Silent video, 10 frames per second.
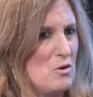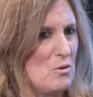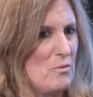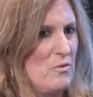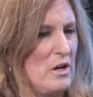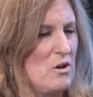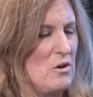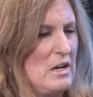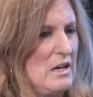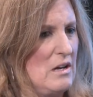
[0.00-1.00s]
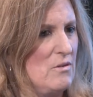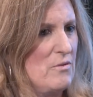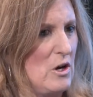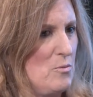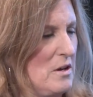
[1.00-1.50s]
you're very
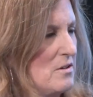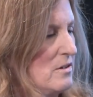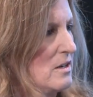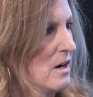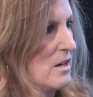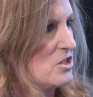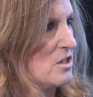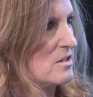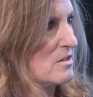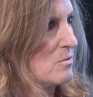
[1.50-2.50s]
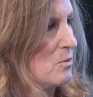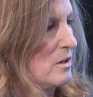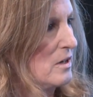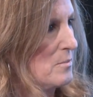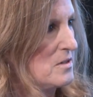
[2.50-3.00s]
environmentally conscious when
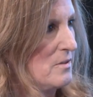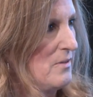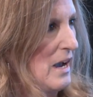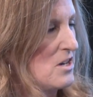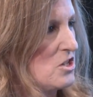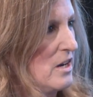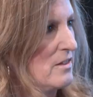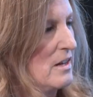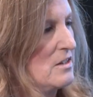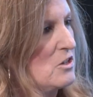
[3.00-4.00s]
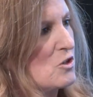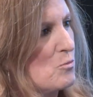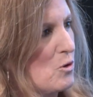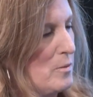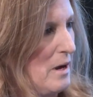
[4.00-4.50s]
it comes to fashion. I'd like to hear
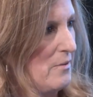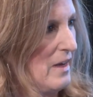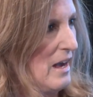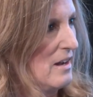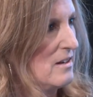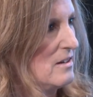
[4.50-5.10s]
more about that.